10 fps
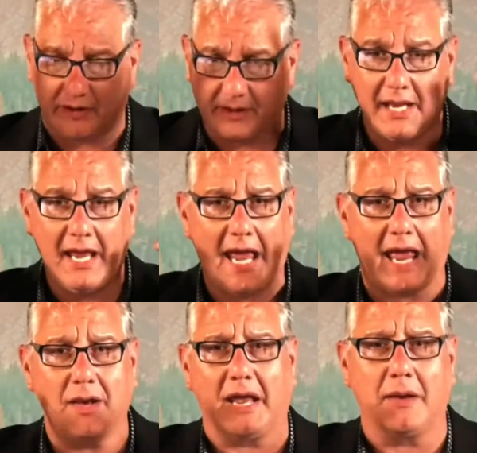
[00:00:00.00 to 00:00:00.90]

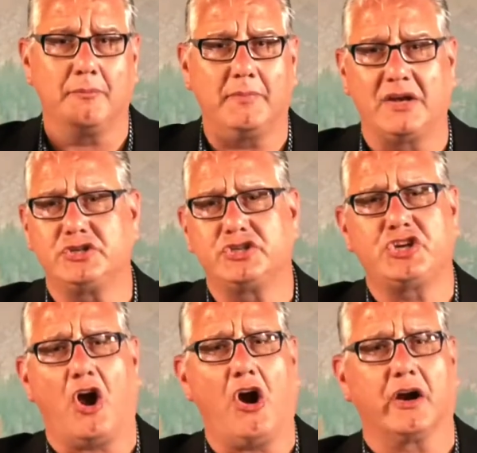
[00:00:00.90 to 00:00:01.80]
and
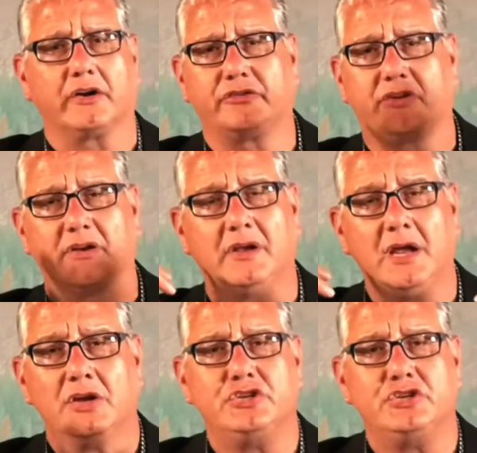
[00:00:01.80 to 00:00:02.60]
sharks and